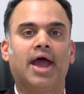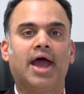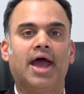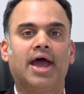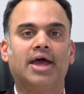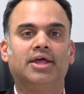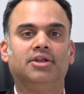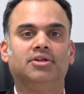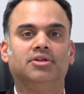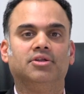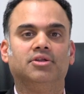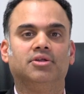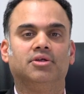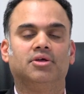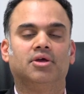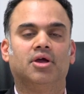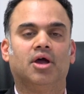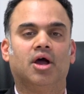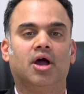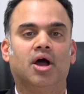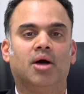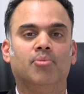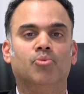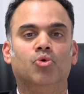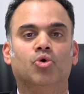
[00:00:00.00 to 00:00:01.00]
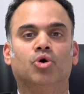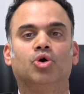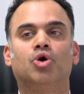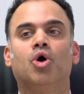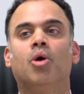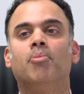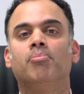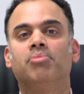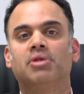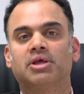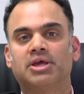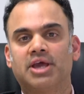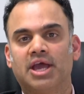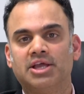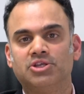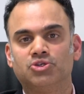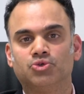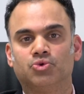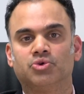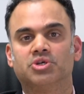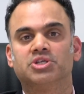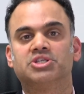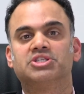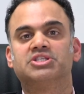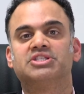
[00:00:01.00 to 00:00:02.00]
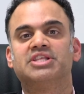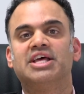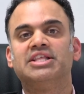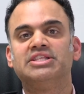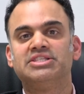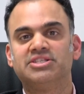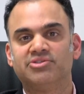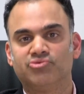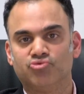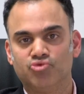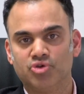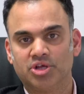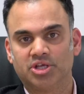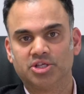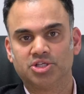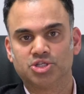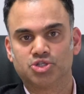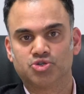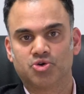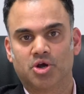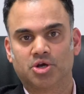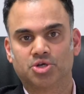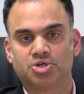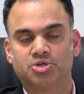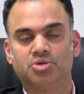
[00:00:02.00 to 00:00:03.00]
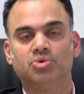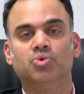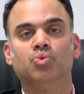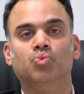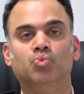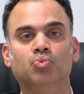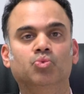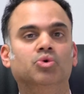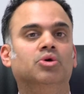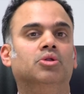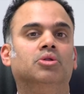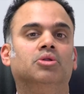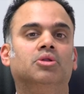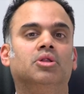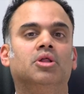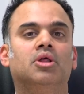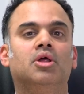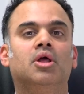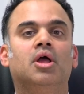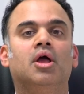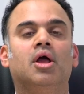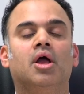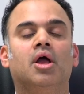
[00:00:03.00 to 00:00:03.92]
And a more complicated or extensive reconstruction will